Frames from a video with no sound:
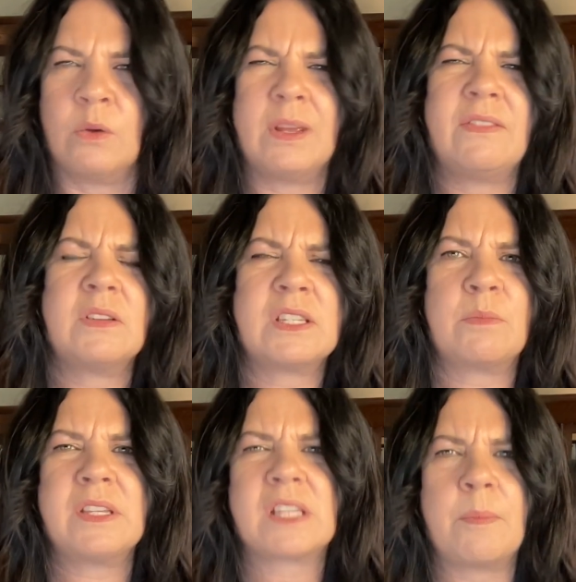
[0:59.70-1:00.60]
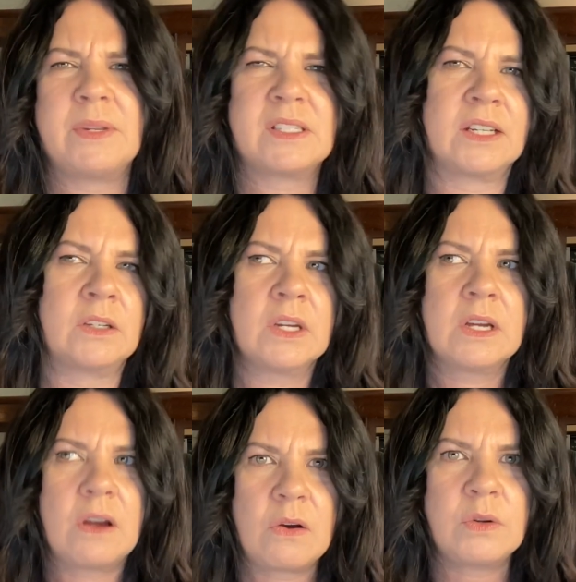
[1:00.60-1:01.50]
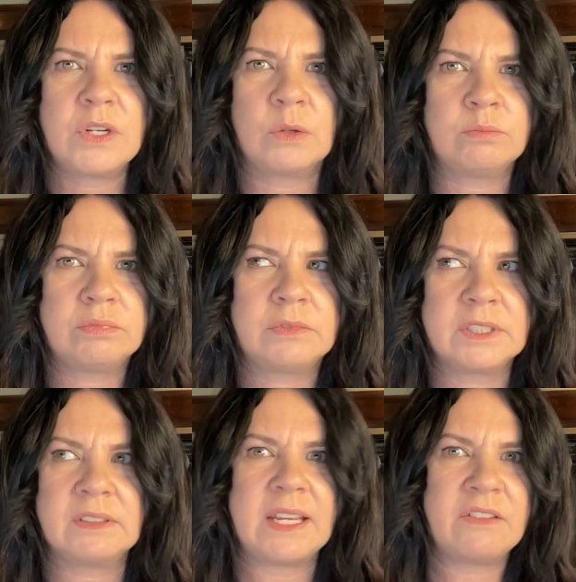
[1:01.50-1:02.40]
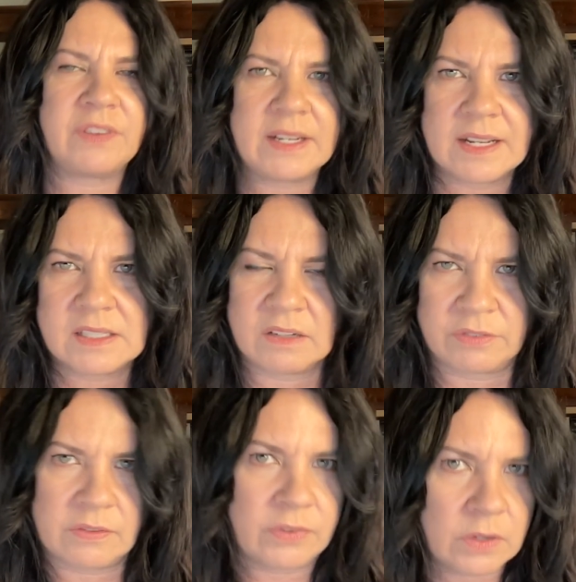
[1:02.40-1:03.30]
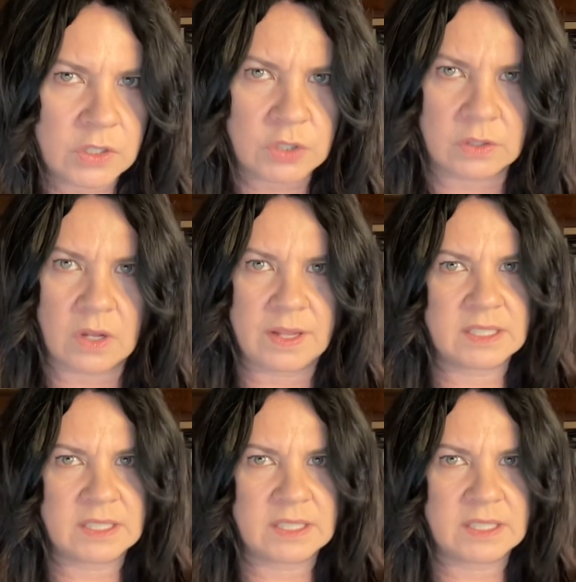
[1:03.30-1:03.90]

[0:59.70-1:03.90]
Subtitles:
even some of these companies like, oh, delayed financing for furniture and all